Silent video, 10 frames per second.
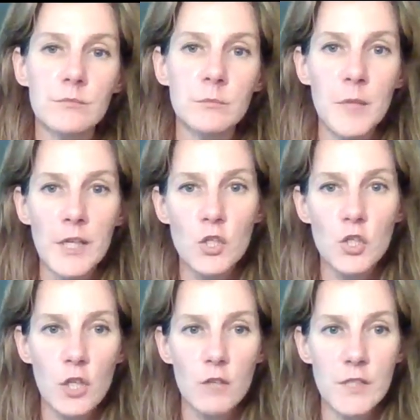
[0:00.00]

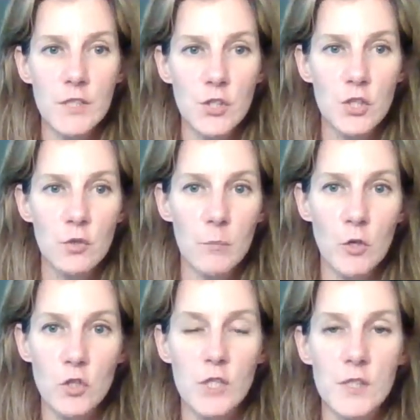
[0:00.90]
mixture of these two
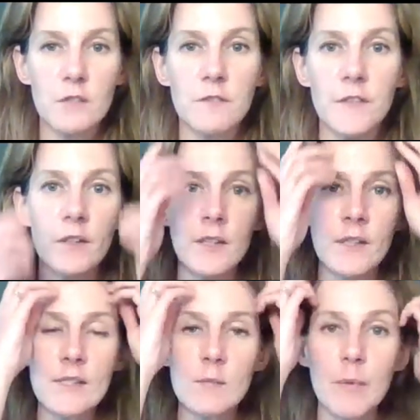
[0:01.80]
emotions or feelings.